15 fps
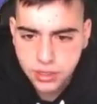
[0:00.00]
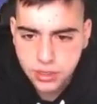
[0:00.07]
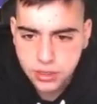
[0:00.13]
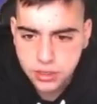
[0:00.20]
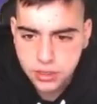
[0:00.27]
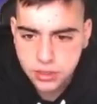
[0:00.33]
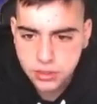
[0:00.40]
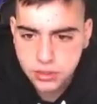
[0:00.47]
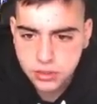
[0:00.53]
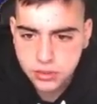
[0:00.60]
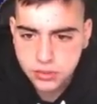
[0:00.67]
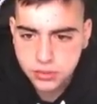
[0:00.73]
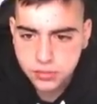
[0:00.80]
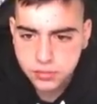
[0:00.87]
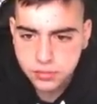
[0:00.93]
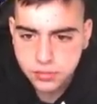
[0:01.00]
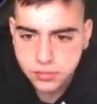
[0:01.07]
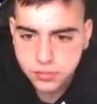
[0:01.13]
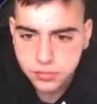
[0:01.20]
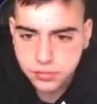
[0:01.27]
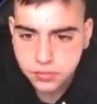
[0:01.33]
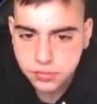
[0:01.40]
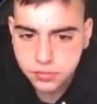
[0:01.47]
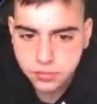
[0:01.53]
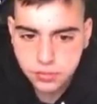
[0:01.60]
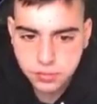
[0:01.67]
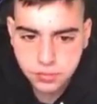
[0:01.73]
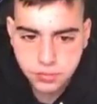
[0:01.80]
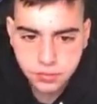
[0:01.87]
[no speech]